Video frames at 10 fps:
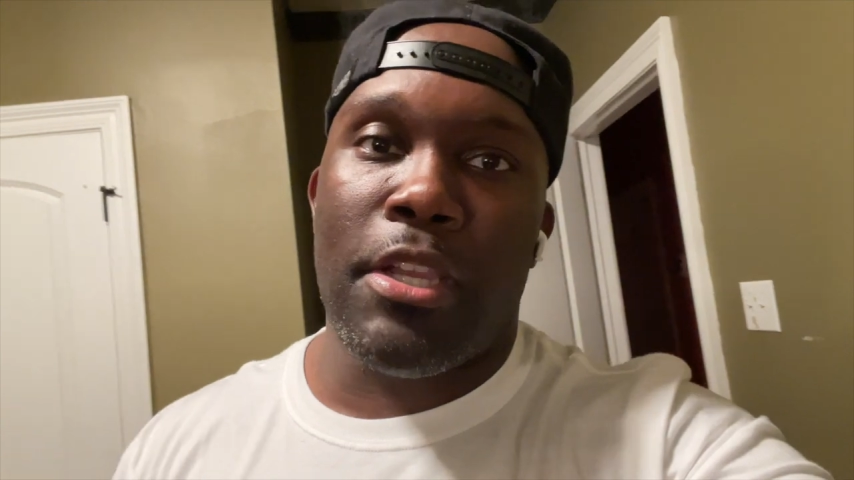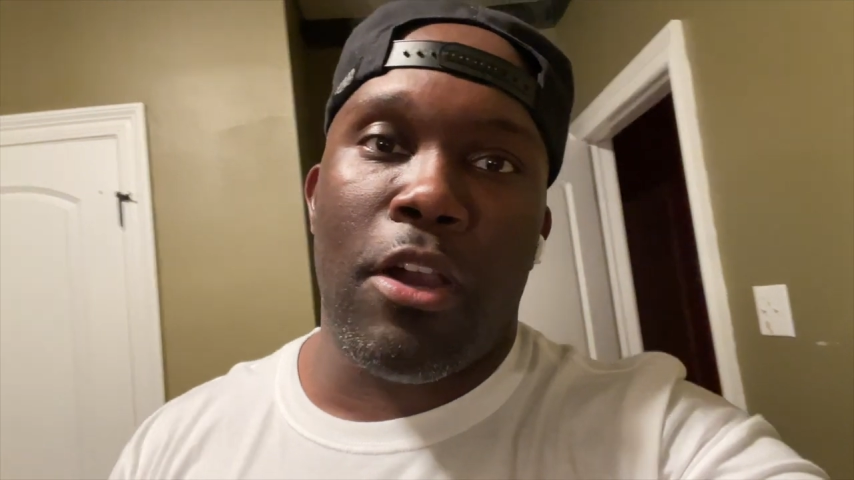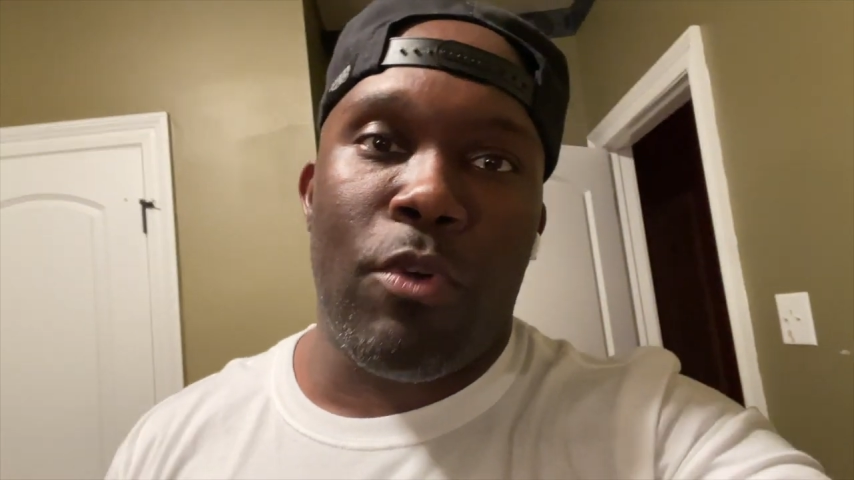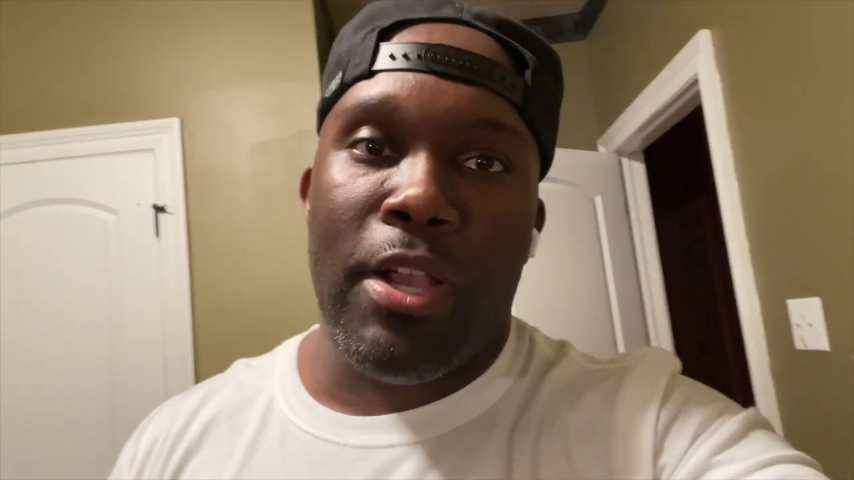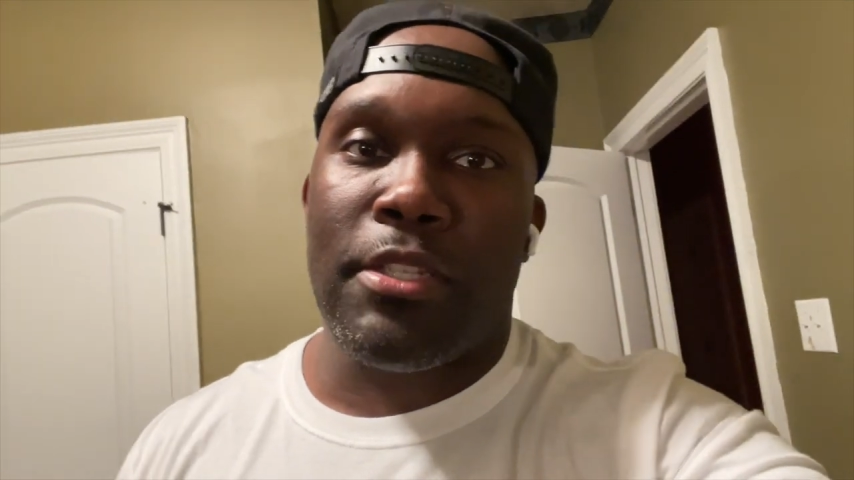
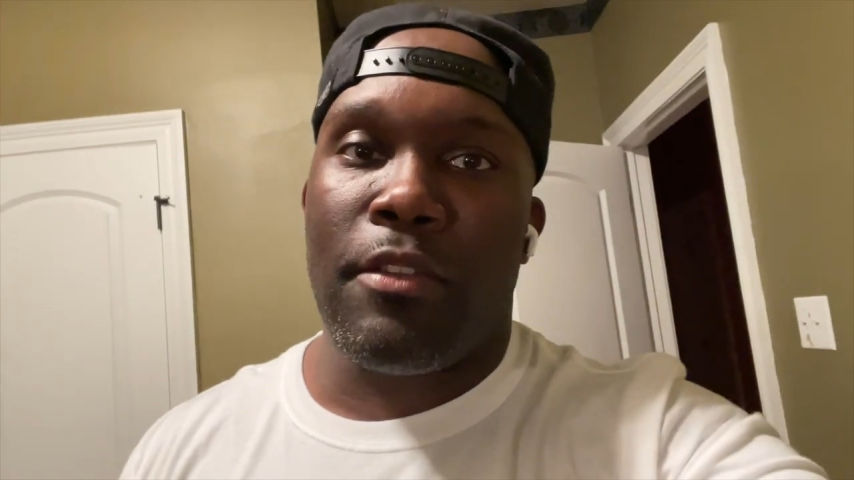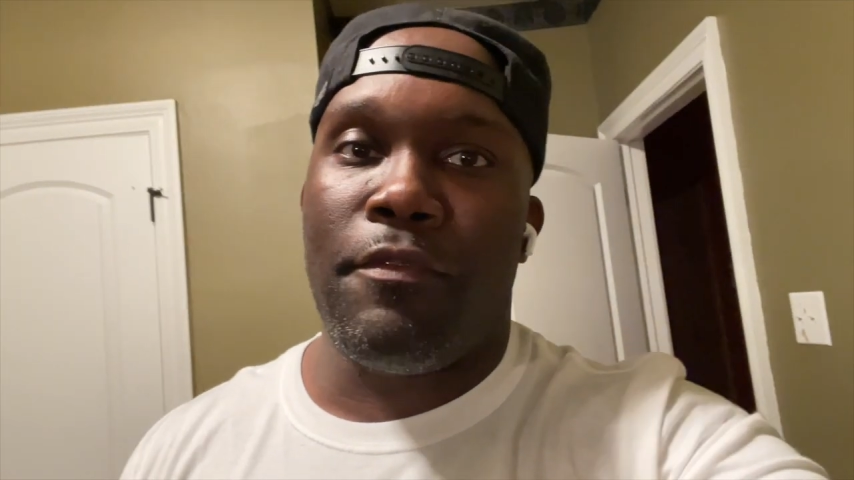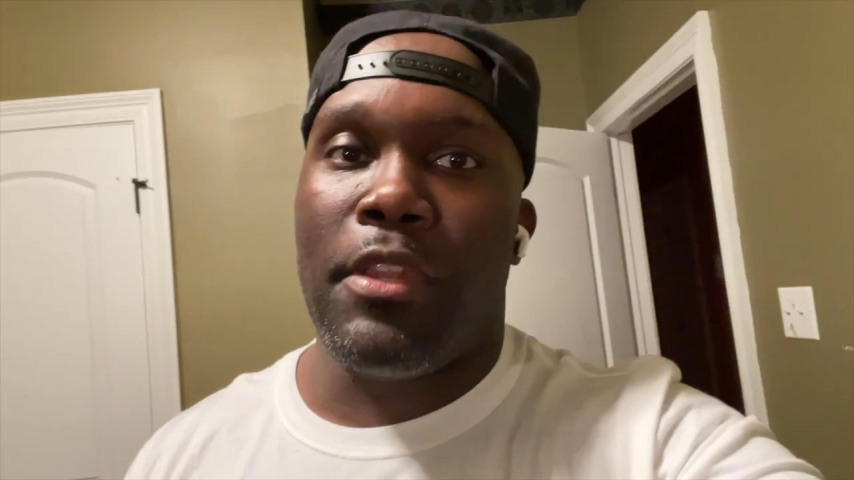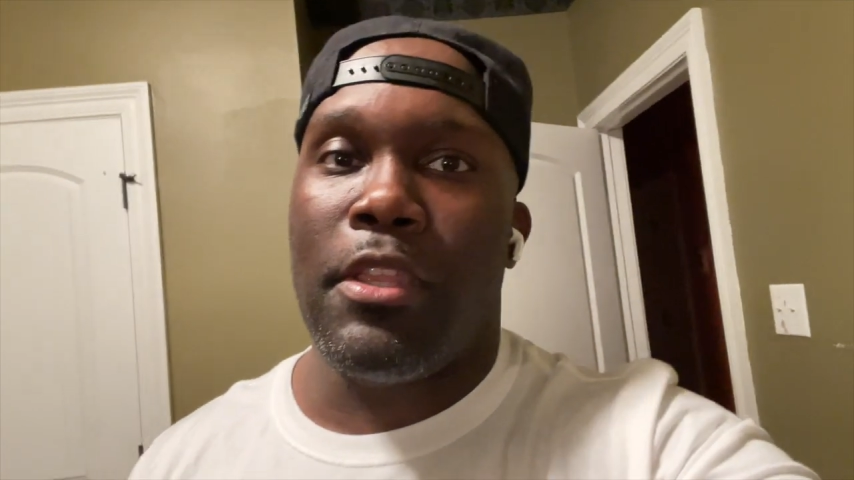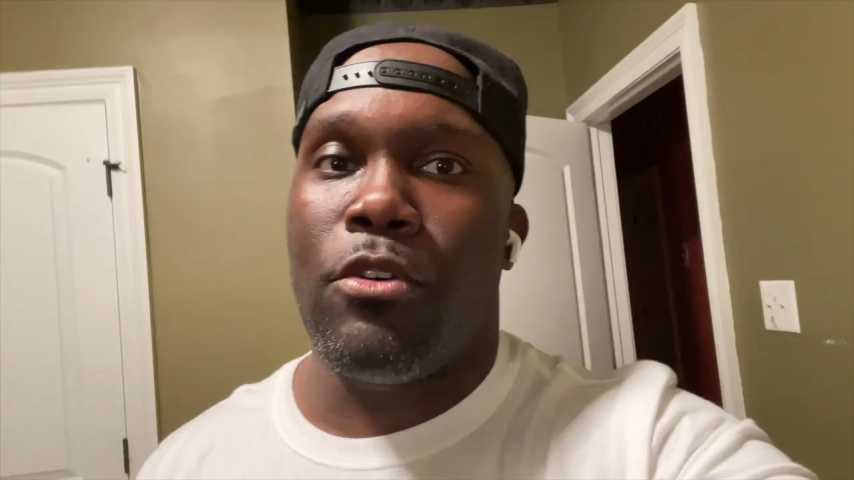y'all watching
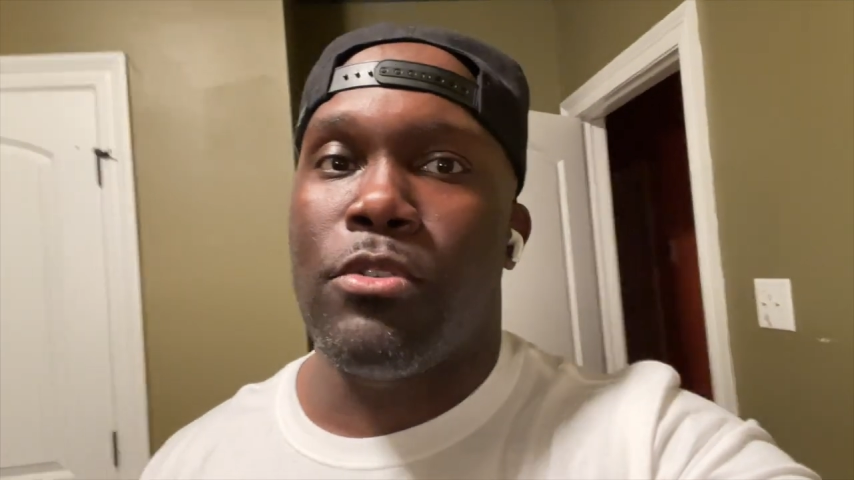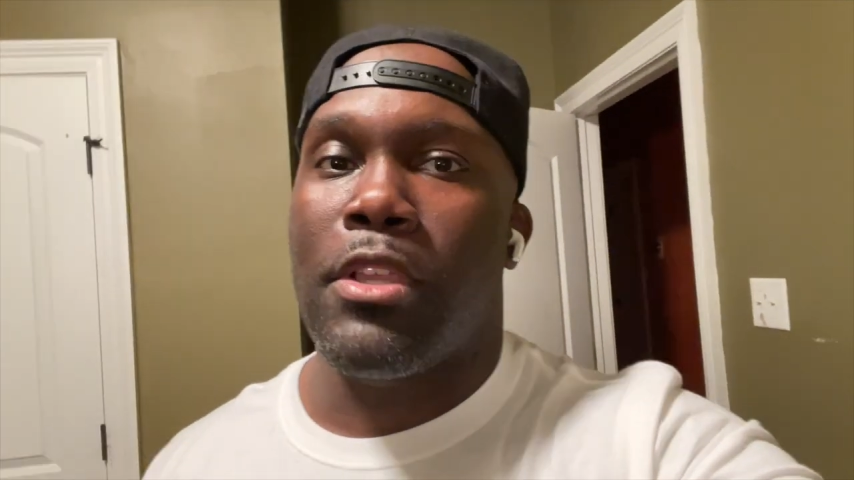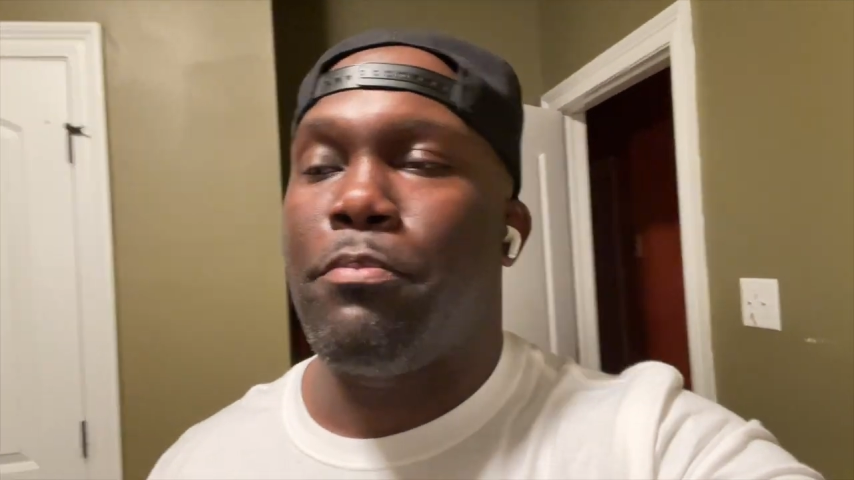the videos.